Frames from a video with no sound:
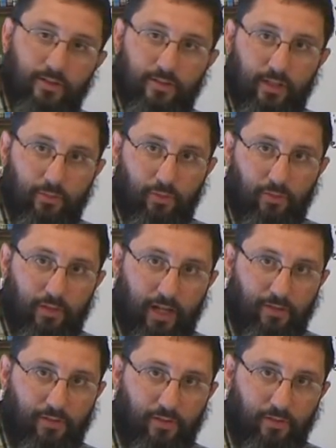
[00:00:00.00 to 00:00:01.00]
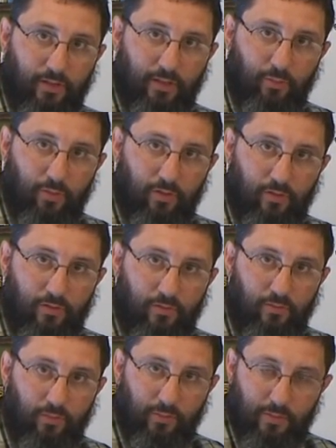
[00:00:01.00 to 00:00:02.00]
and you say, well, actually, the Greek word
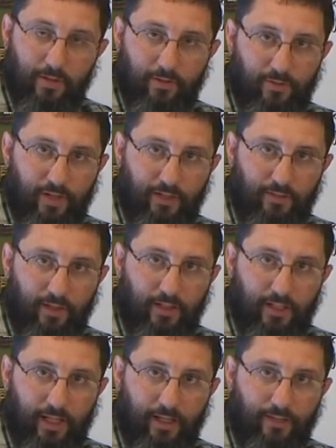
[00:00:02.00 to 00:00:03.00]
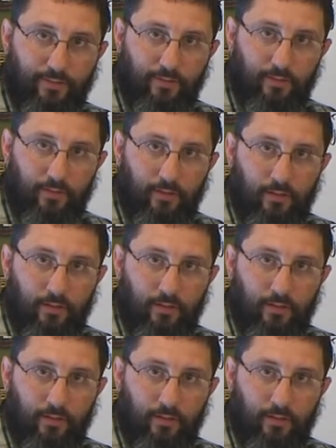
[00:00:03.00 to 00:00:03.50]
would be better translated as.